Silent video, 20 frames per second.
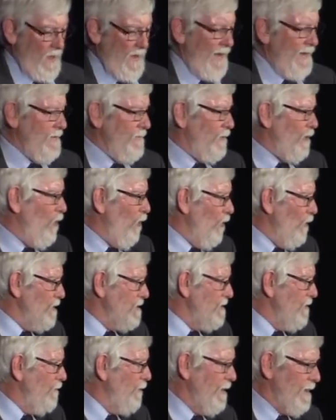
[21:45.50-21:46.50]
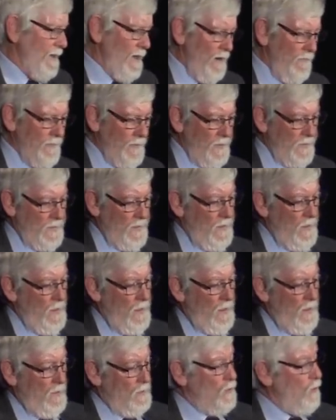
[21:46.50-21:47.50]
And of course, if we cover it
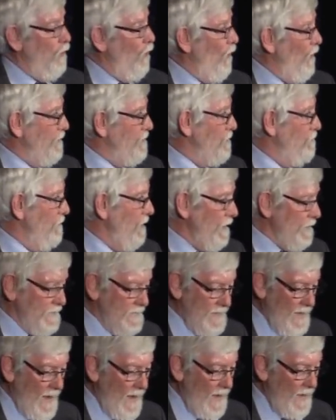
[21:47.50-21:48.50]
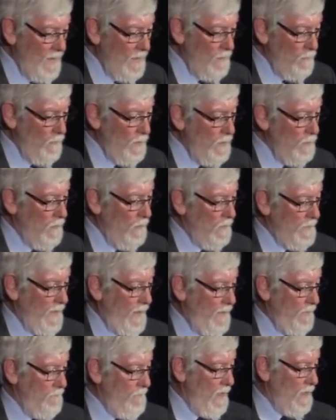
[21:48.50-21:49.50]
towards midday, we will
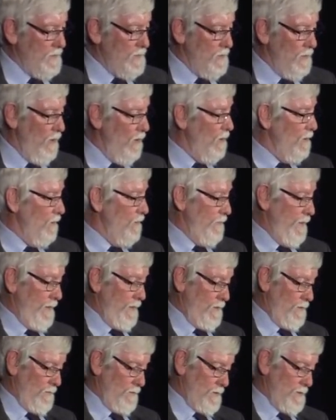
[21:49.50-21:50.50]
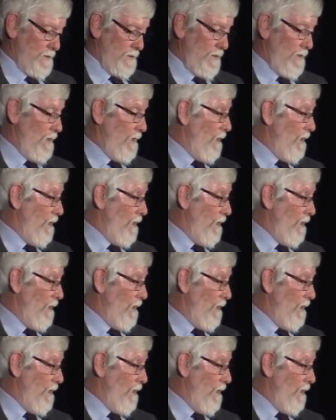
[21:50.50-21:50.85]
get much longer wrinkles.